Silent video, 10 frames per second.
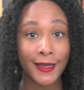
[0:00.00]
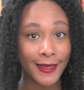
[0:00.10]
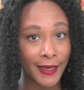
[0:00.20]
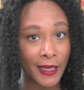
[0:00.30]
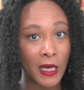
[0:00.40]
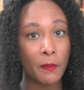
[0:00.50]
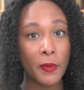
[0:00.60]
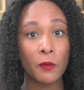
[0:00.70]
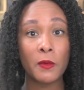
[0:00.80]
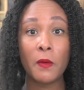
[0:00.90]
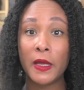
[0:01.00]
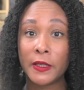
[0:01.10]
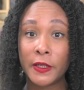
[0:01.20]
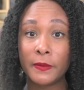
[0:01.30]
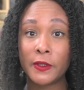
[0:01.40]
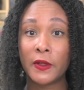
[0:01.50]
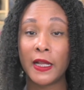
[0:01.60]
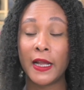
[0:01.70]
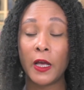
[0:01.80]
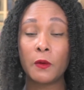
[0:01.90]
again, build momentum so
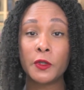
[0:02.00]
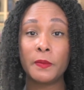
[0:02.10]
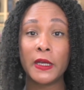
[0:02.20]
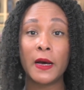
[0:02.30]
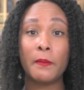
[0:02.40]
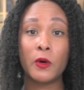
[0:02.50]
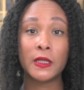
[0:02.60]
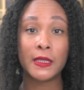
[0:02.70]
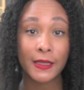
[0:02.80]
that it helps you become more